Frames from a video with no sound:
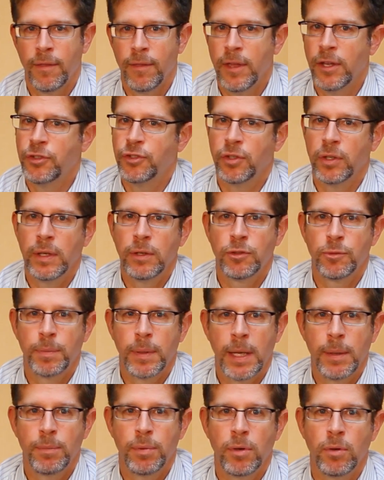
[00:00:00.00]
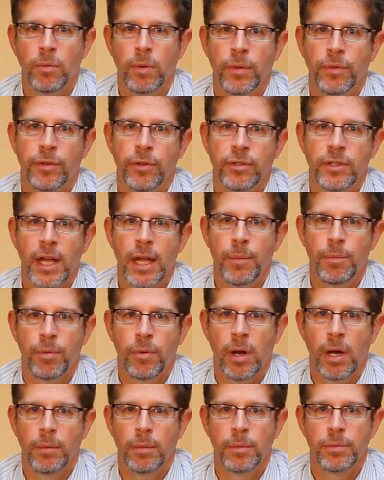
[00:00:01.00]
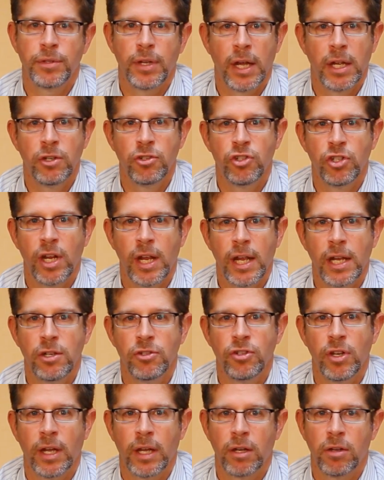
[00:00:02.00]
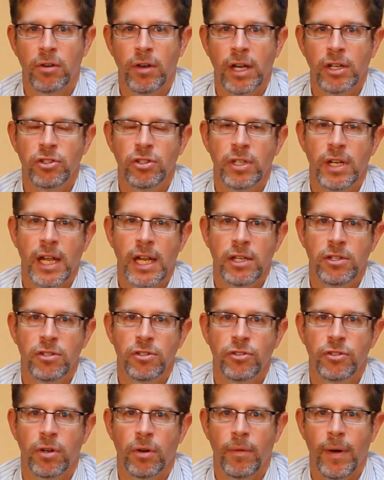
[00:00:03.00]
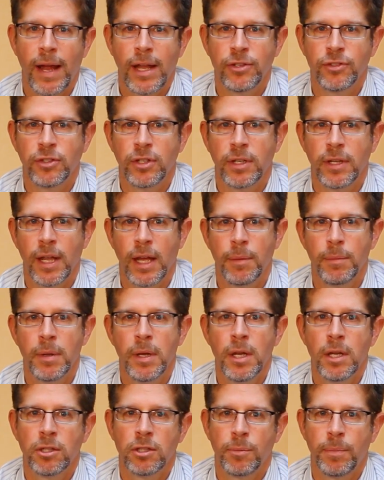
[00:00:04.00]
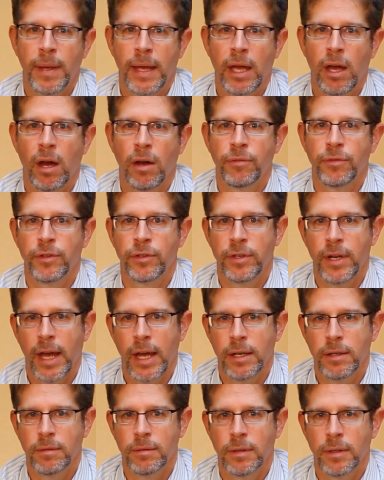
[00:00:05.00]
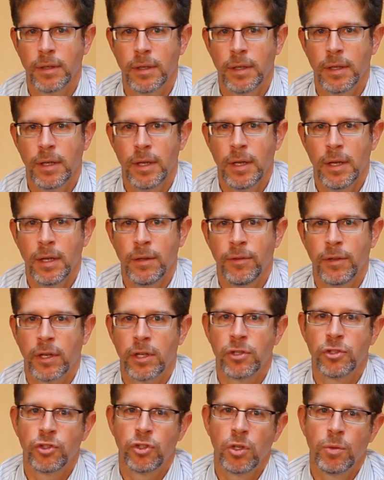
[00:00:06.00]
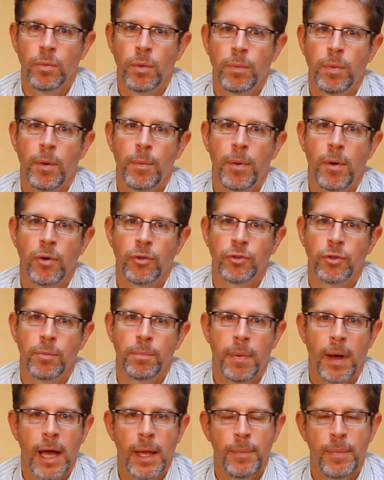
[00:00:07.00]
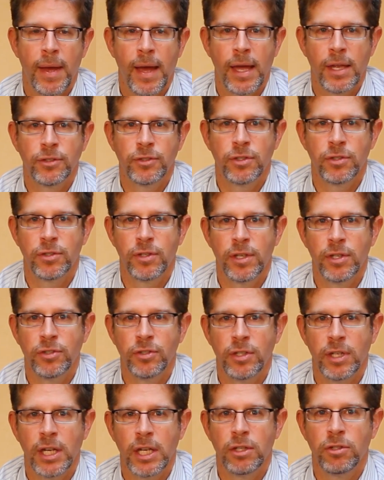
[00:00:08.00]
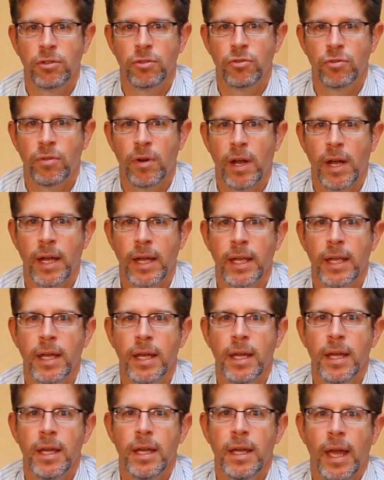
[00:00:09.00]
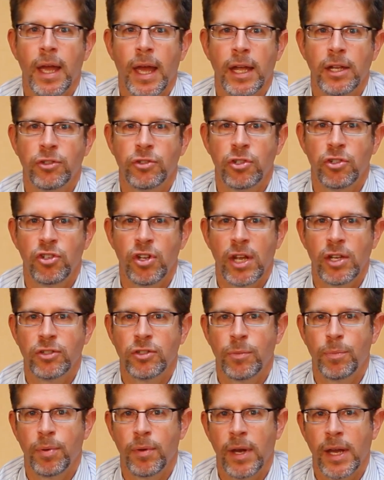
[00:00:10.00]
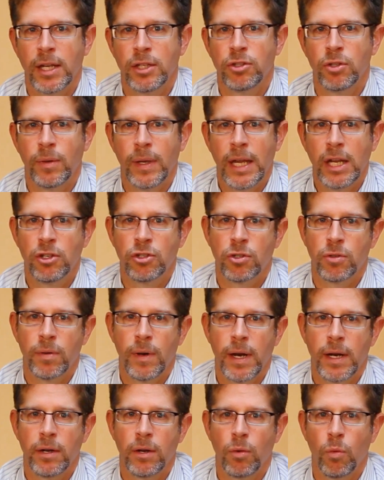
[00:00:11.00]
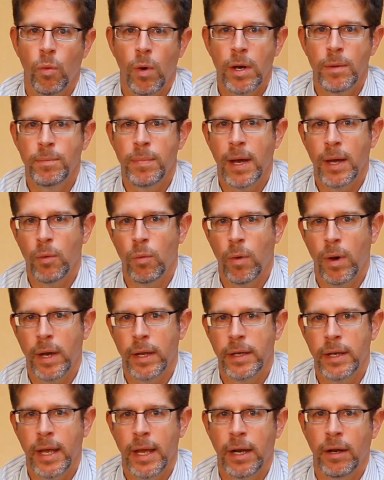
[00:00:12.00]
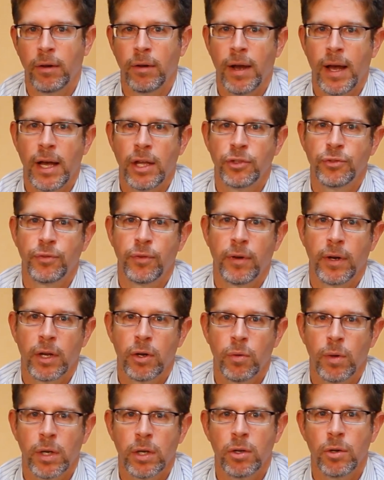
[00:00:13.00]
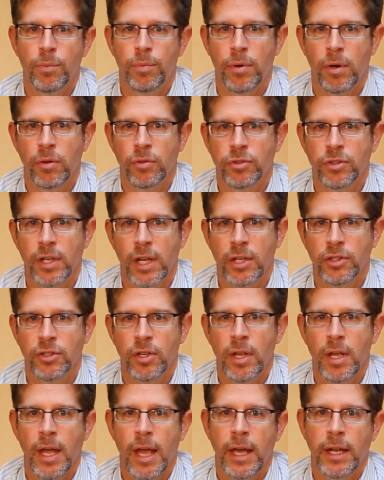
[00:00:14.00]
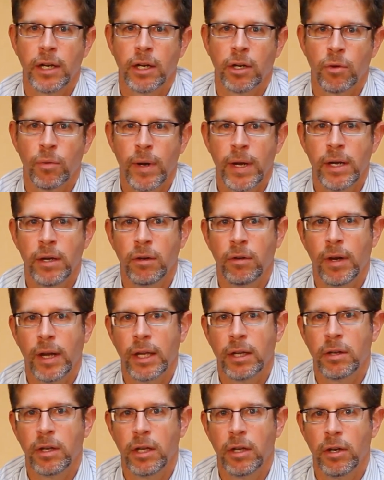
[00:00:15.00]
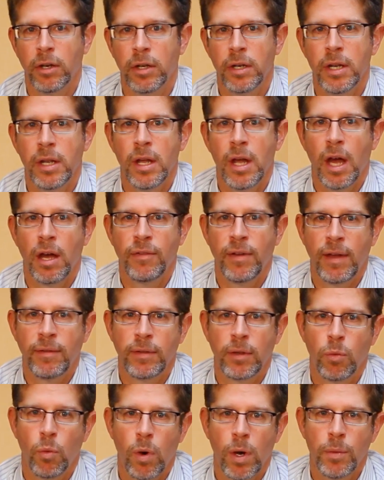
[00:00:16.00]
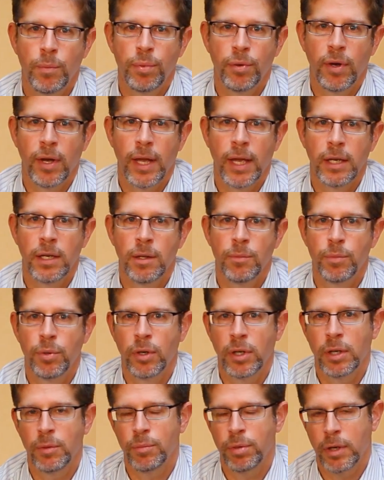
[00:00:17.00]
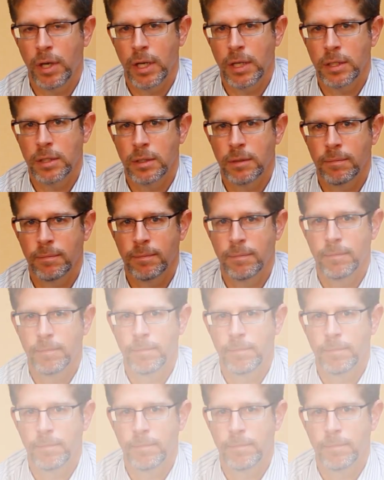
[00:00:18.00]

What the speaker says: This leaves people with their debt problems unchanged and collection agents harassing them to pay off their debt. The consumer proposal bypasses this need to try and suggest a plan to each creditor one by one and allows for a quicker process and a greater likelihood of having one plan put in place.